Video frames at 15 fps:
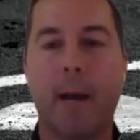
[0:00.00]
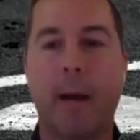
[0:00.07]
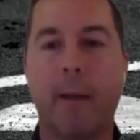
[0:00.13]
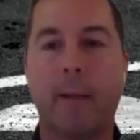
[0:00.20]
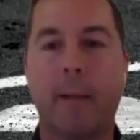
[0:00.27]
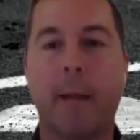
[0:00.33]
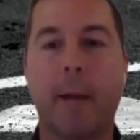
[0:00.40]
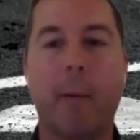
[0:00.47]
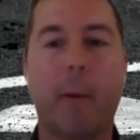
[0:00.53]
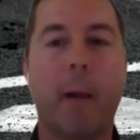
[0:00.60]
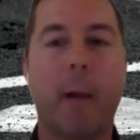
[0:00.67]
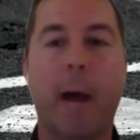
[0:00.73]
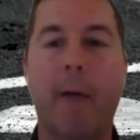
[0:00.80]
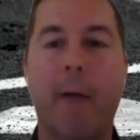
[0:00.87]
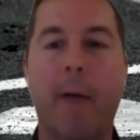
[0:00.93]
uh, that they will
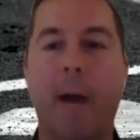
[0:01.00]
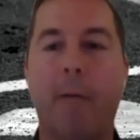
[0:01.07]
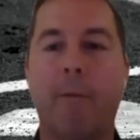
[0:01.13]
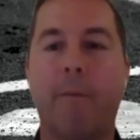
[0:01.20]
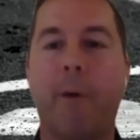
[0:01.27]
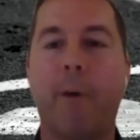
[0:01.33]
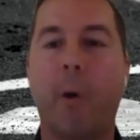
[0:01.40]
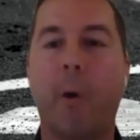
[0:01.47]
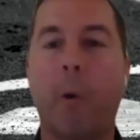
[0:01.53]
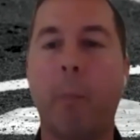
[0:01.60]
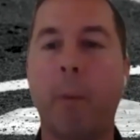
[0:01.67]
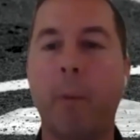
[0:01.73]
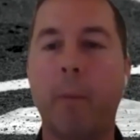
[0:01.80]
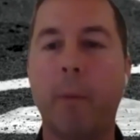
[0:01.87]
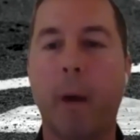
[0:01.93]
have that foam